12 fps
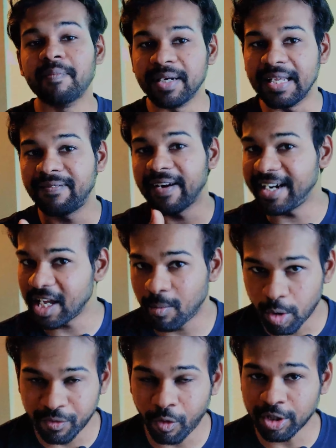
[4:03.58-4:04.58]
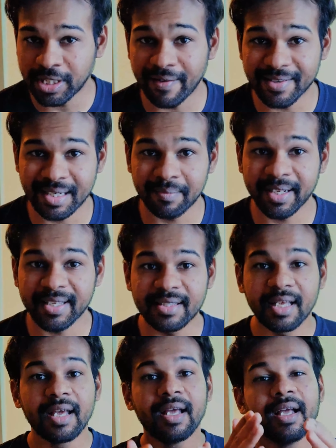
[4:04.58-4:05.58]
a brief idea about what JavaScript
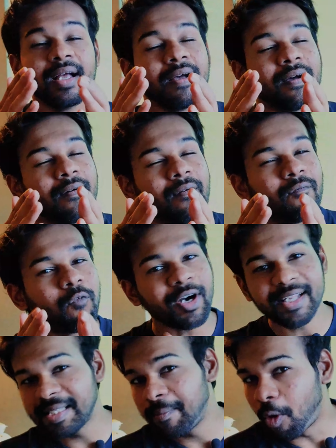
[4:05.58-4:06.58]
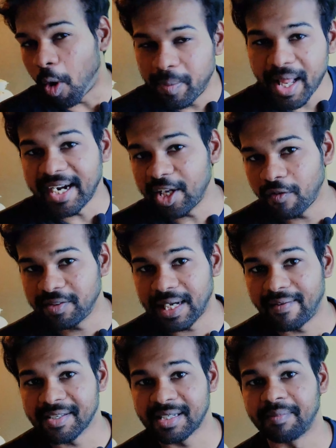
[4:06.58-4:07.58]
is, what is the popularity of
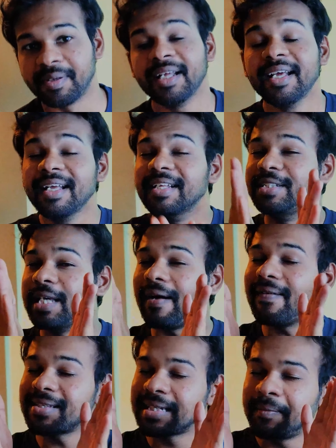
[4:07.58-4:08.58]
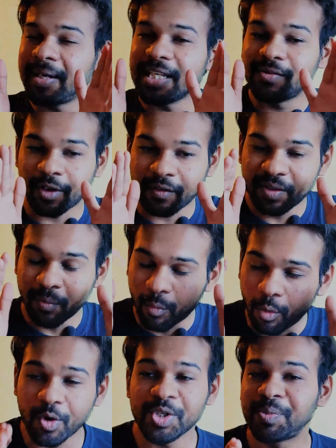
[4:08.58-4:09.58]
JavaScript? JavaScript is one of the
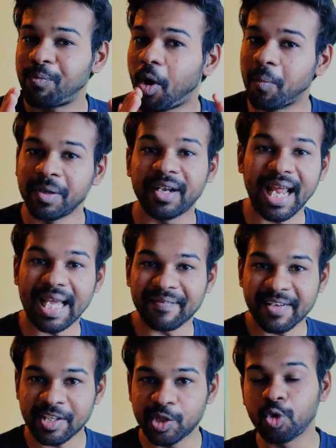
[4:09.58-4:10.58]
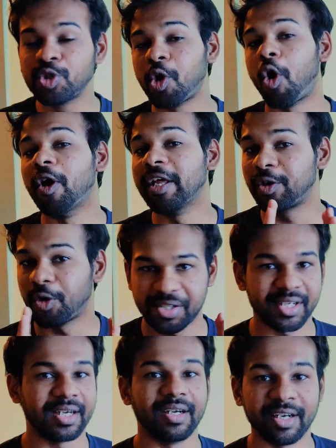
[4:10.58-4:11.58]
most popular languages used all across
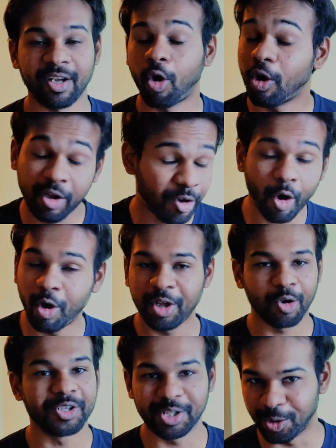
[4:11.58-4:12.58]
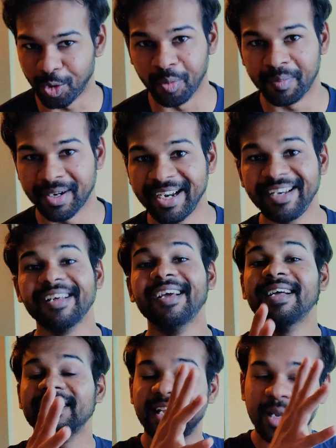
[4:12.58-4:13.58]
the country, all across the globe, right?
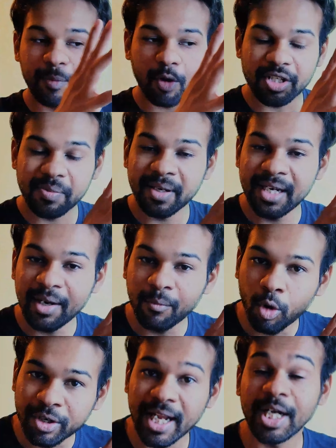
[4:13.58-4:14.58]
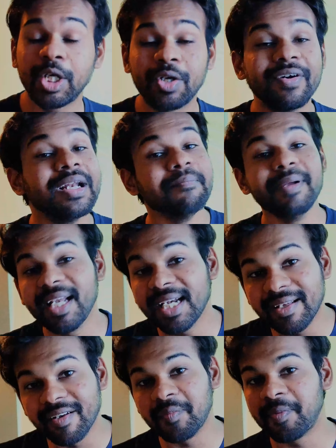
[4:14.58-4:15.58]
There are approximately more than 12 million
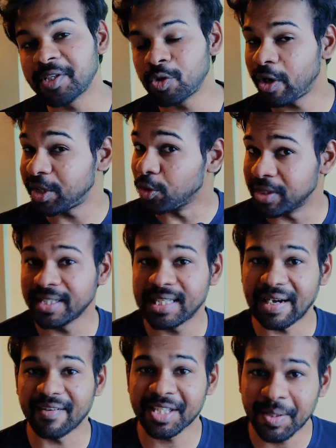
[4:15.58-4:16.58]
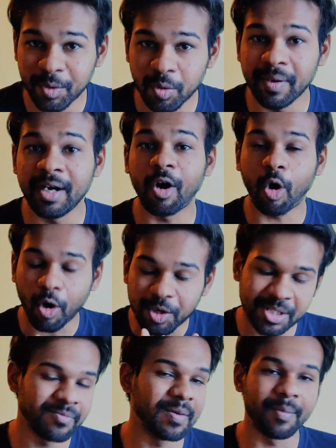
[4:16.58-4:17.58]
developers who are using JavaScript to build
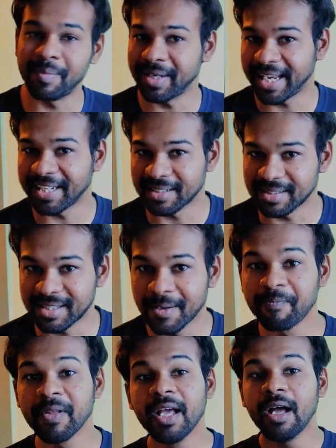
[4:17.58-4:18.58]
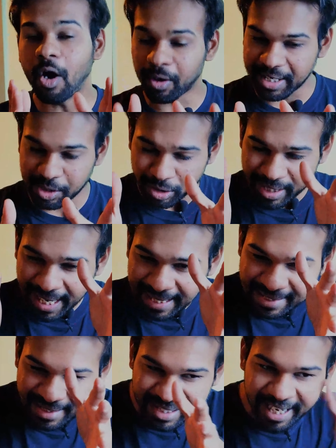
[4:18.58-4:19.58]
awesome web applications. Okay, so that
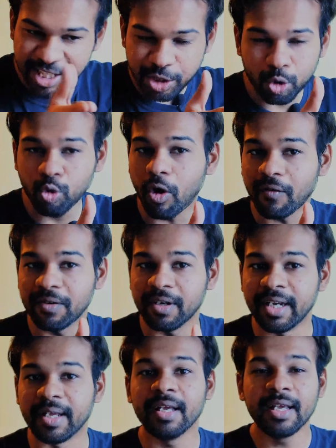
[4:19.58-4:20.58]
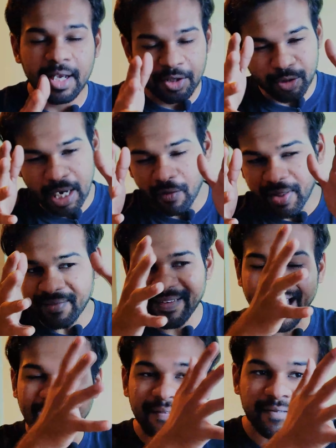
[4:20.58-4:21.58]
is stage 2 of learning. So now that we
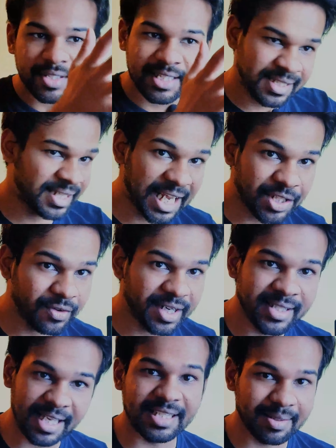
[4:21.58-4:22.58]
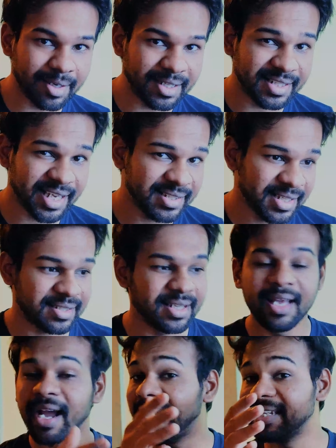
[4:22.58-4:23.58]
have stage 1 is HTML and CSS
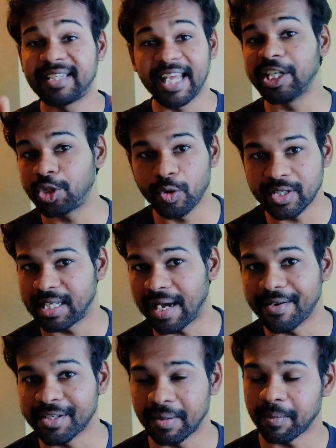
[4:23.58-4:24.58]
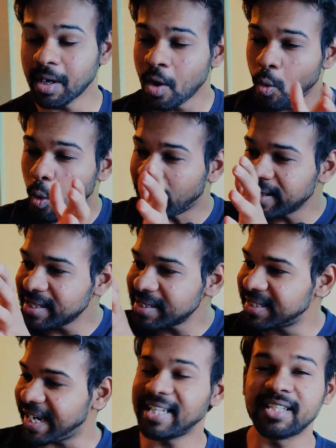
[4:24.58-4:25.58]
and stage 2 is JavaScript, what is the
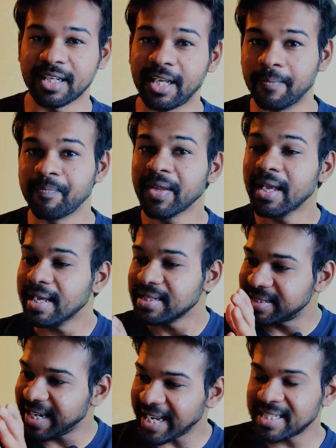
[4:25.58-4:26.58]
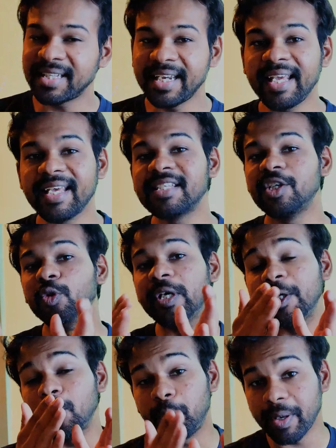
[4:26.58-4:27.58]
stage 3? Stage 3 is you
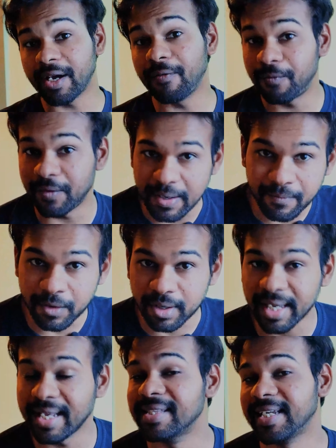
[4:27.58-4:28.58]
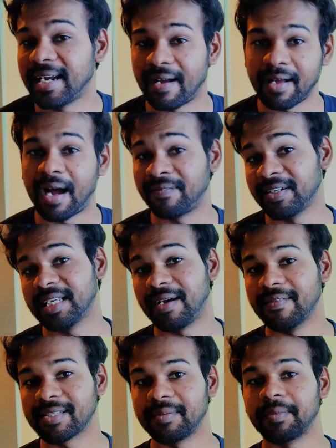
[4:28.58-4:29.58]
need to pick a framework after
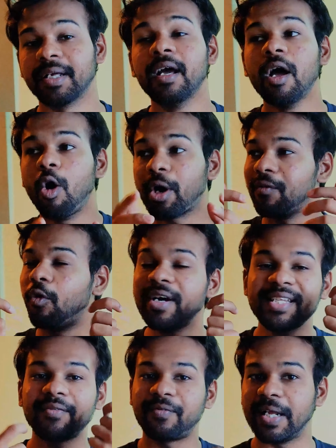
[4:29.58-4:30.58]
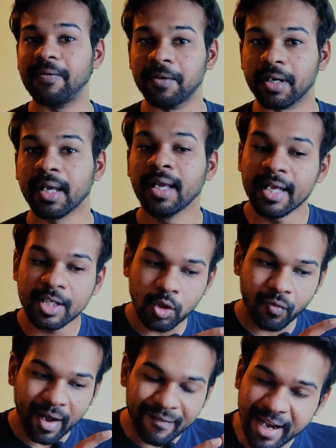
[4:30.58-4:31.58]
JavaScript. Okay, what is a framework?
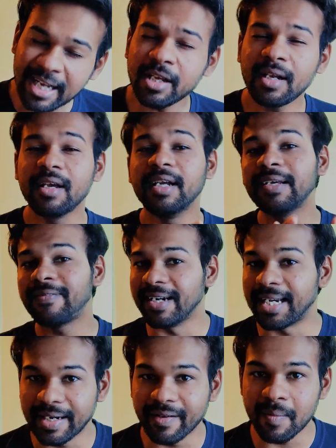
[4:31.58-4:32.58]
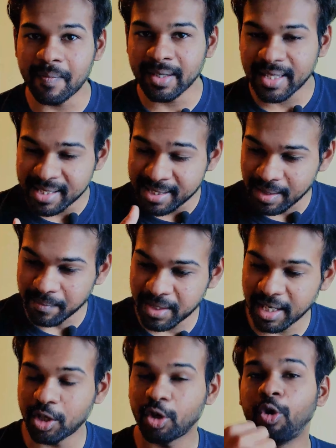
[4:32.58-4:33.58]
So while you're learning front-end development, this is something
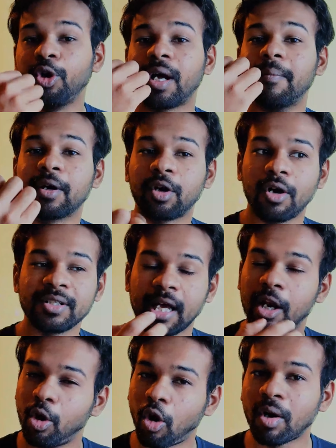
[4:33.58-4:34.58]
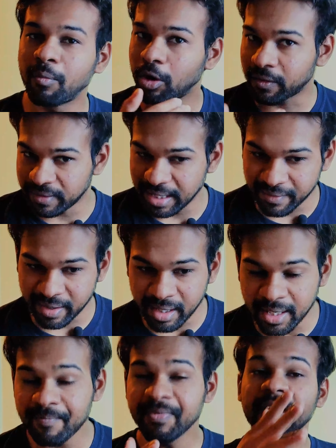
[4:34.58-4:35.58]
that you're going to come across a lot more
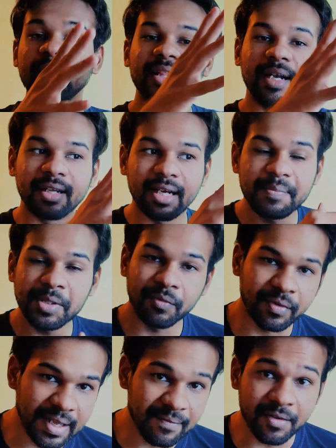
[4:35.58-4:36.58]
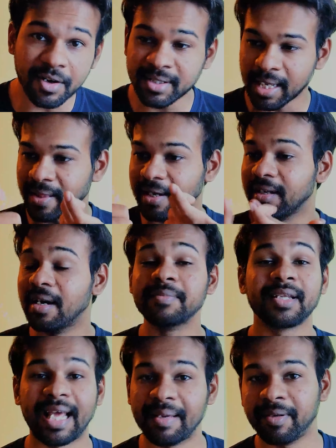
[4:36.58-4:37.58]
frequently. The terms frameworks and the
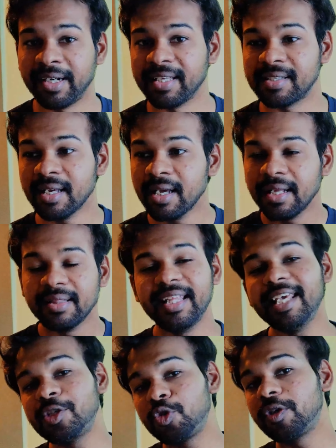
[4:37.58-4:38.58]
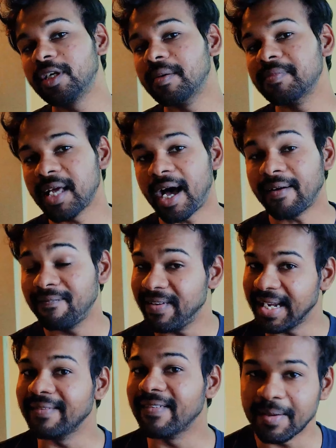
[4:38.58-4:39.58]
terms libraries. These two terms are
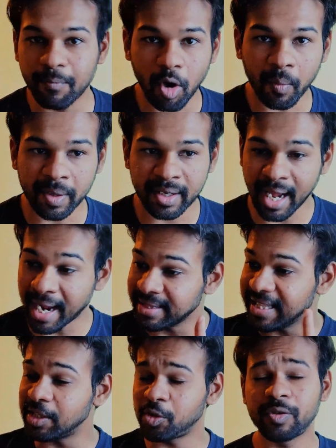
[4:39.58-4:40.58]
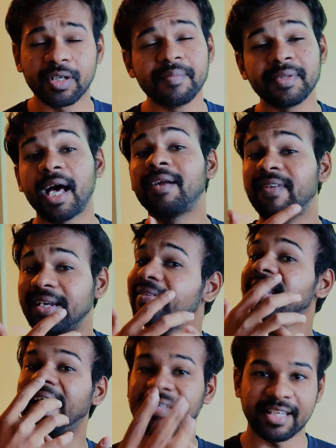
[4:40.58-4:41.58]
very, very popular and these two terms are very,
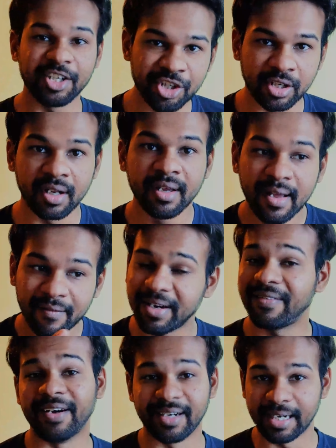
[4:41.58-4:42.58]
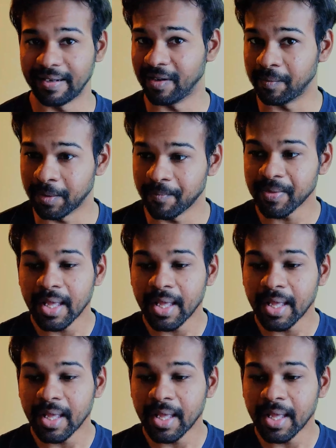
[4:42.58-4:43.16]
very essential for a front-end developer.